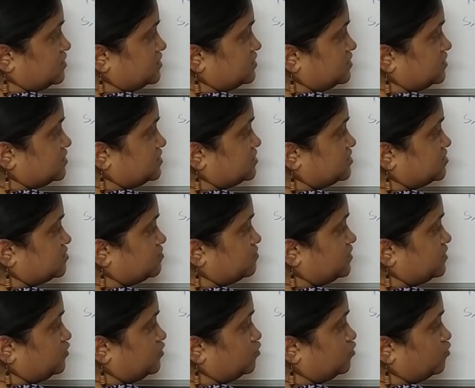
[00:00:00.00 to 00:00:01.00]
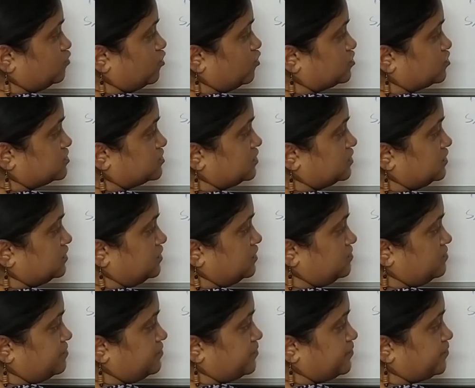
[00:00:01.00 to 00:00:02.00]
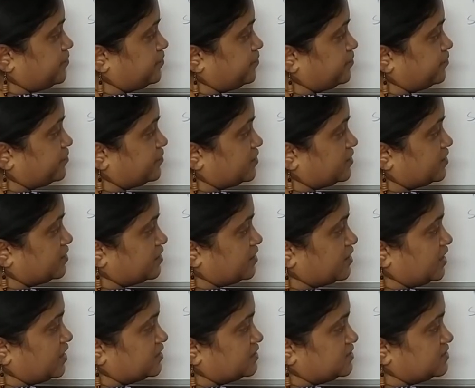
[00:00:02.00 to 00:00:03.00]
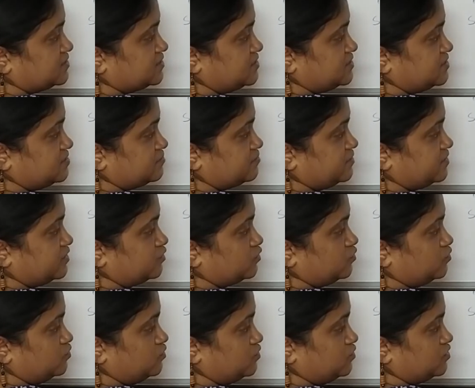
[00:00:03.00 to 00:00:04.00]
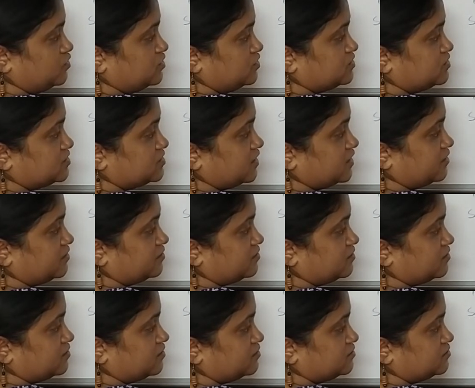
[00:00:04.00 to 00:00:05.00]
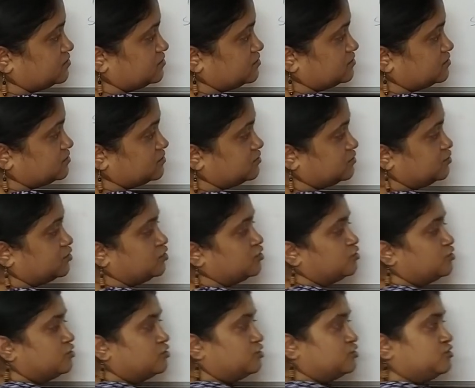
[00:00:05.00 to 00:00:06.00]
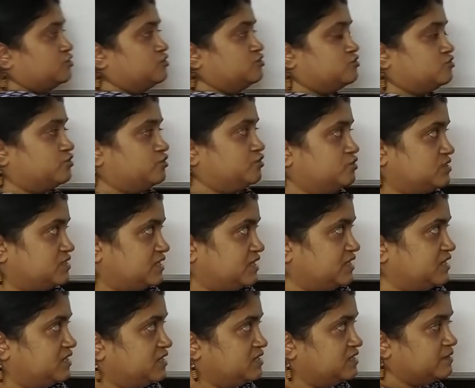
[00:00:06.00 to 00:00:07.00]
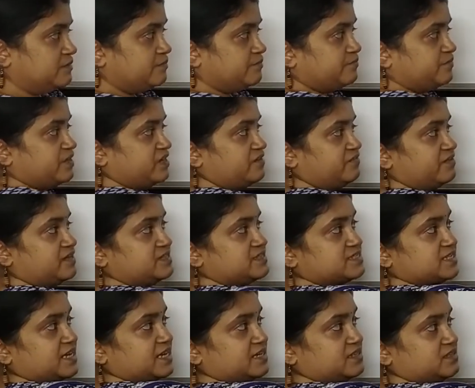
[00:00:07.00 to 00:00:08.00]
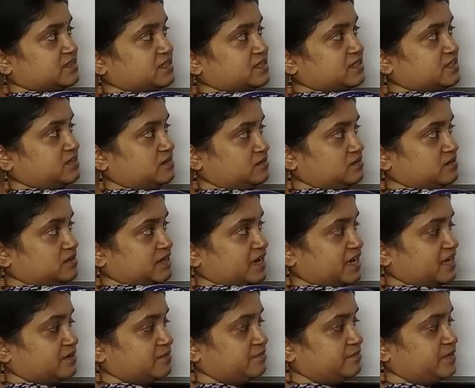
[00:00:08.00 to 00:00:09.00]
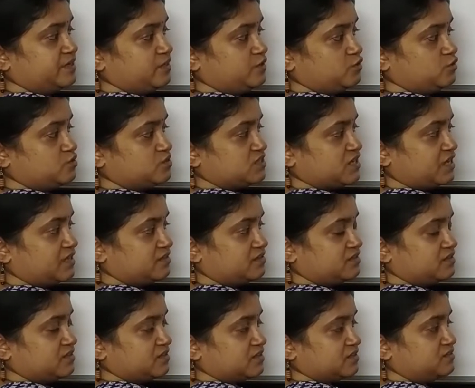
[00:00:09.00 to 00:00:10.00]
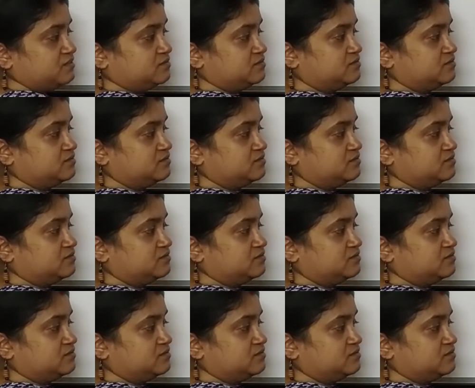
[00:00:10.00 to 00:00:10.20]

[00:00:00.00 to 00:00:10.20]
this is B2 cos theta and this is B2 sin theta. So you see B1 sin theta and B2 sin theta,